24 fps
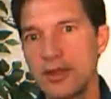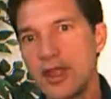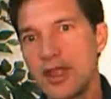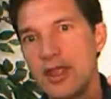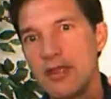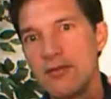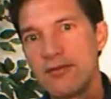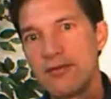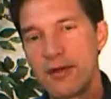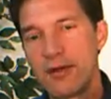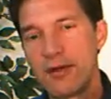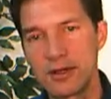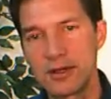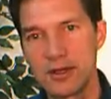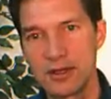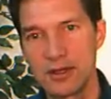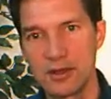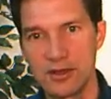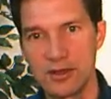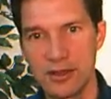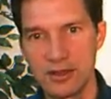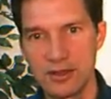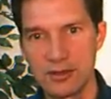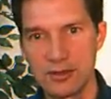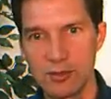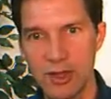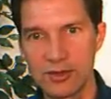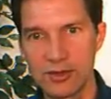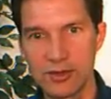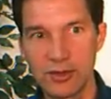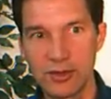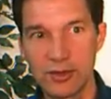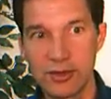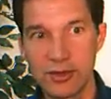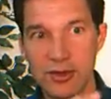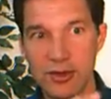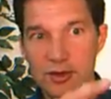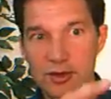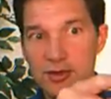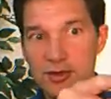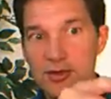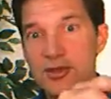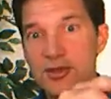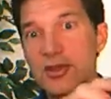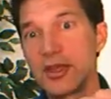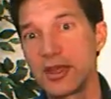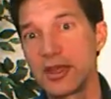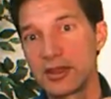key function of these muscles, there are
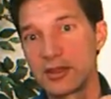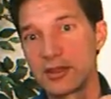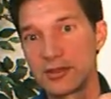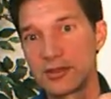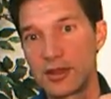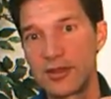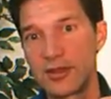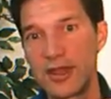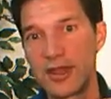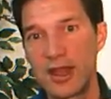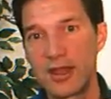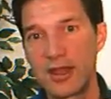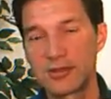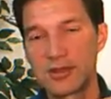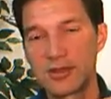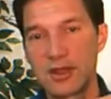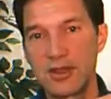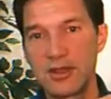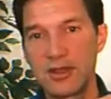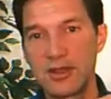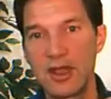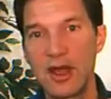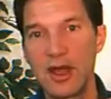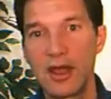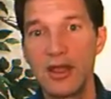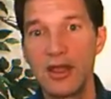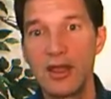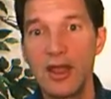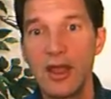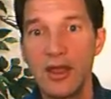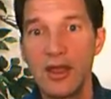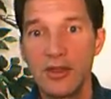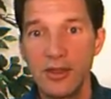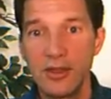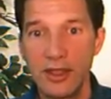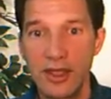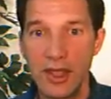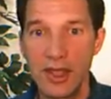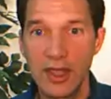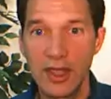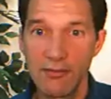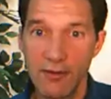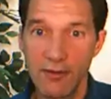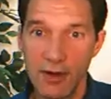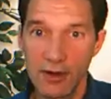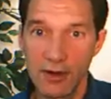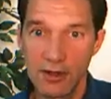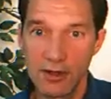6 on the outside of the eye. The key
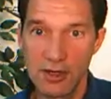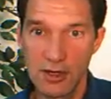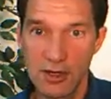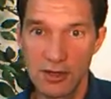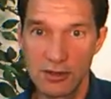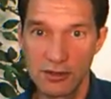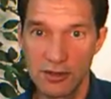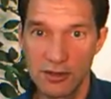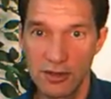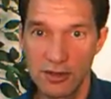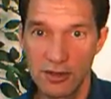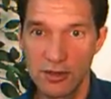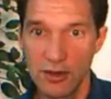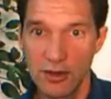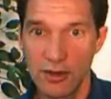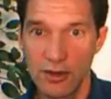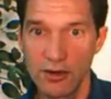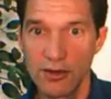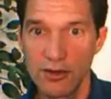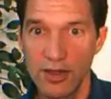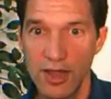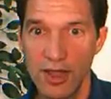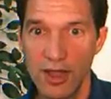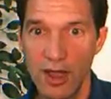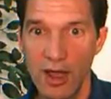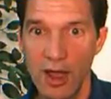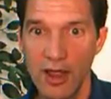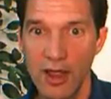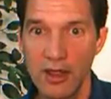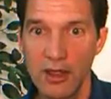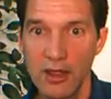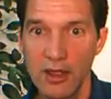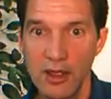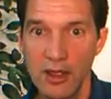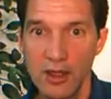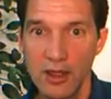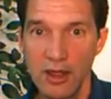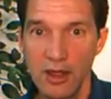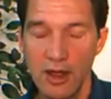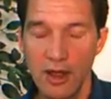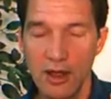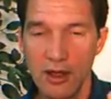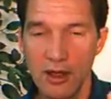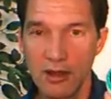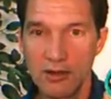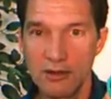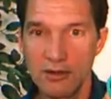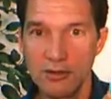function is to turn the eye,
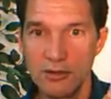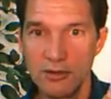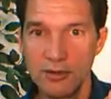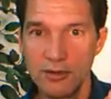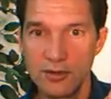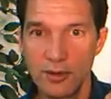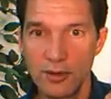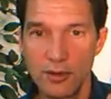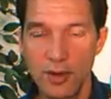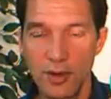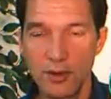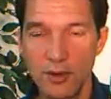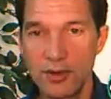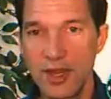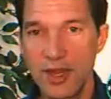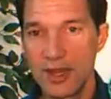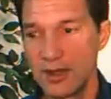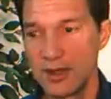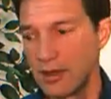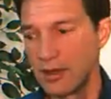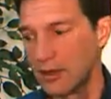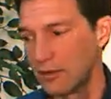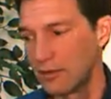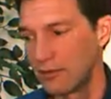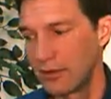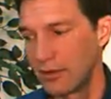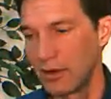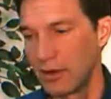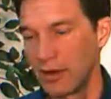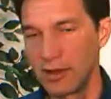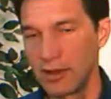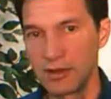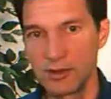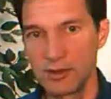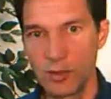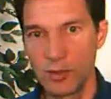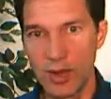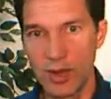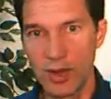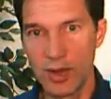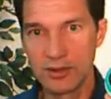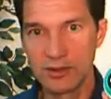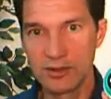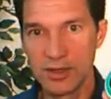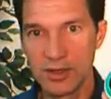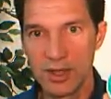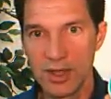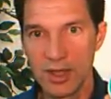to rotate it in various
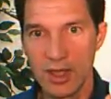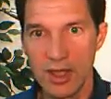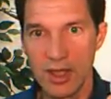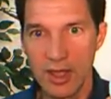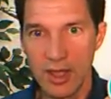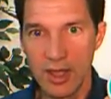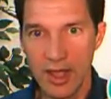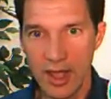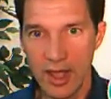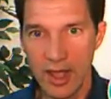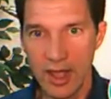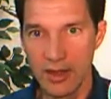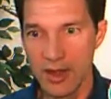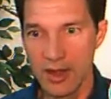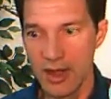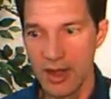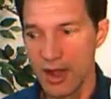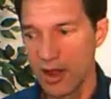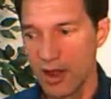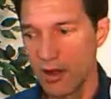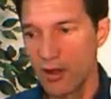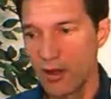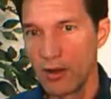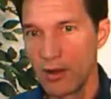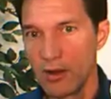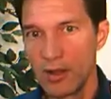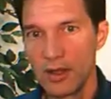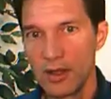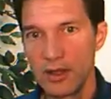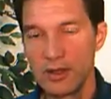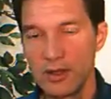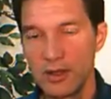ways. And now,